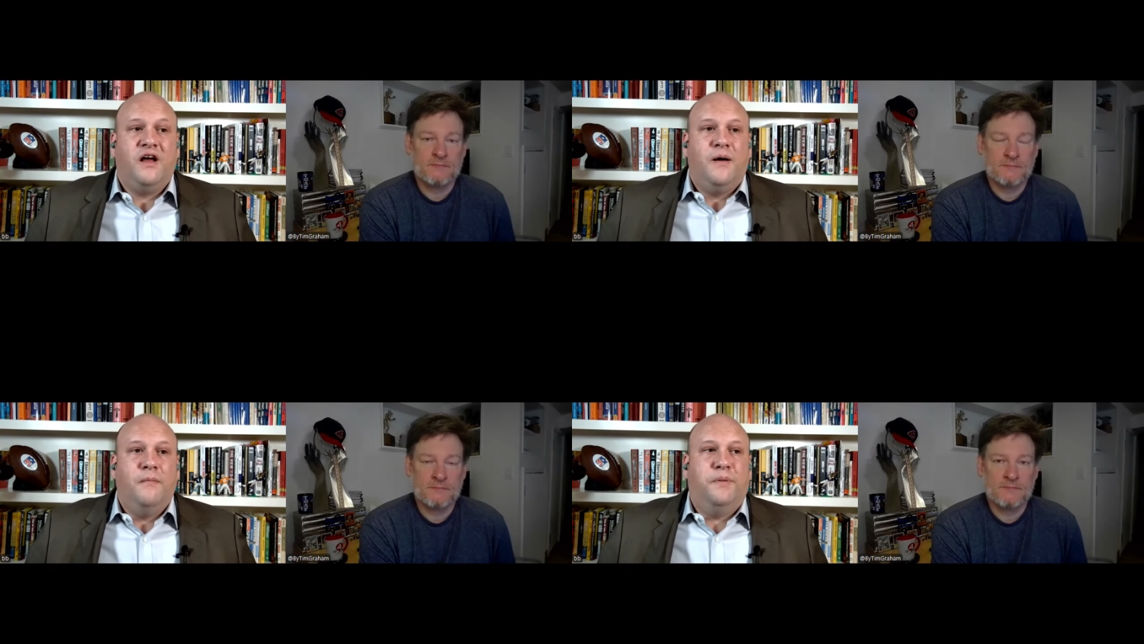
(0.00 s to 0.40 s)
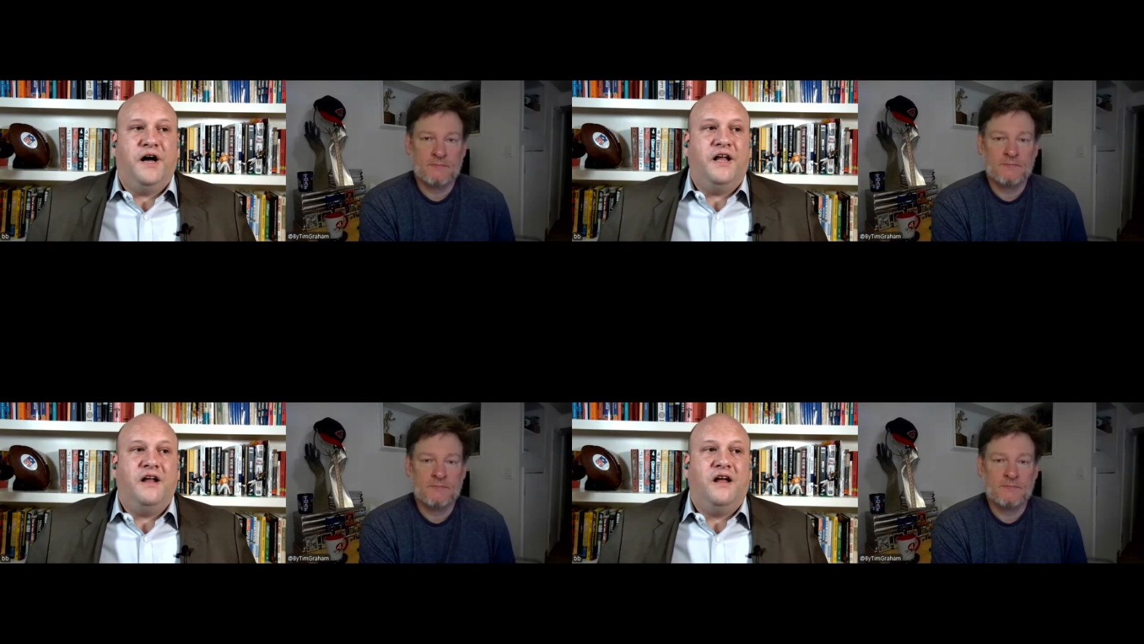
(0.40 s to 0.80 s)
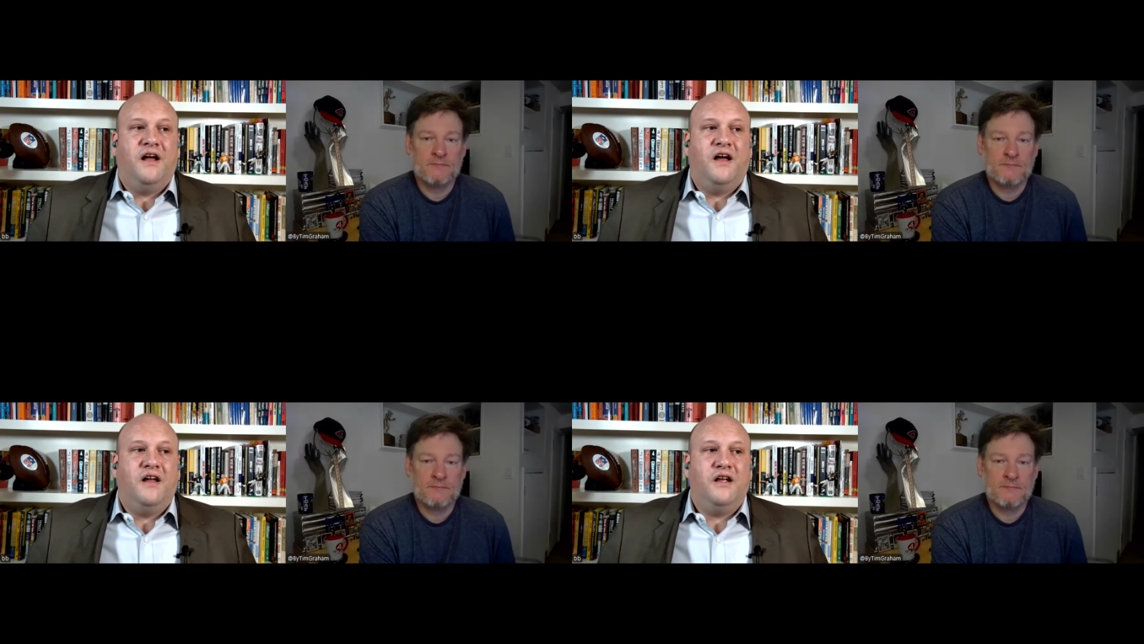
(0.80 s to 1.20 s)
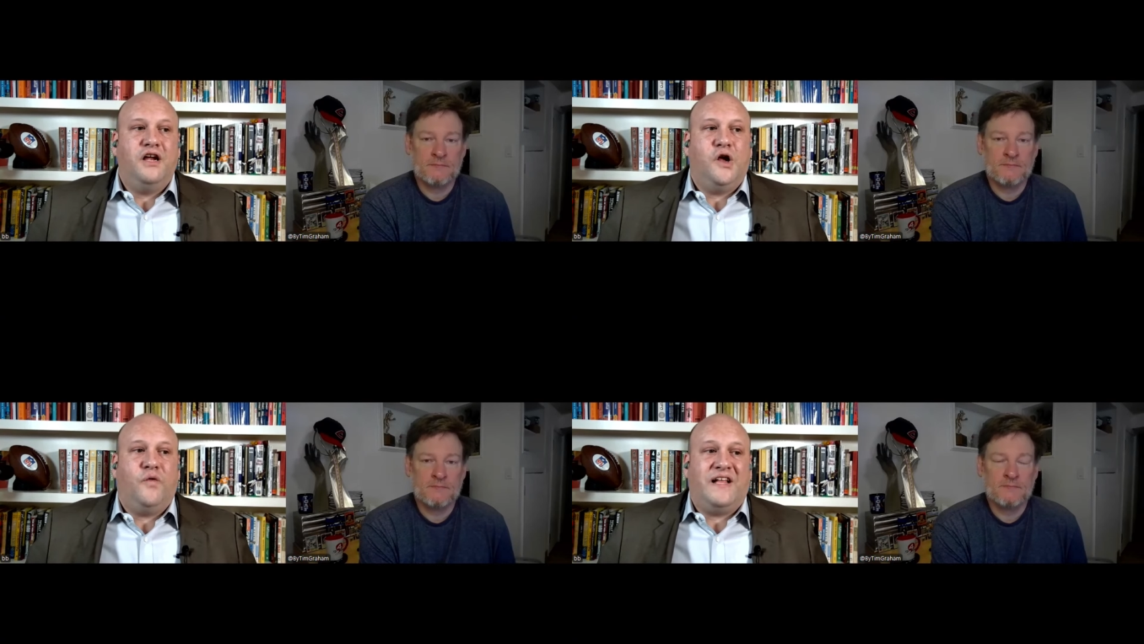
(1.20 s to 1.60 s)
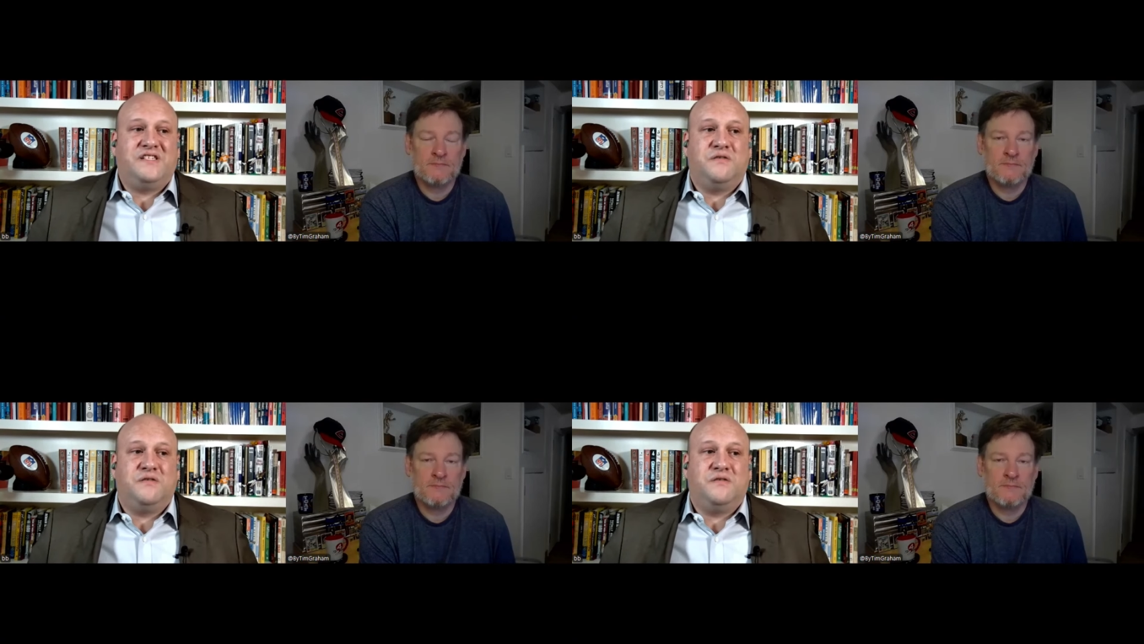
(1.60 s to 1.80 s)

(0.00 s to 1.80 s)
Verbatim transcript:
Speaker 1: But you know, that's a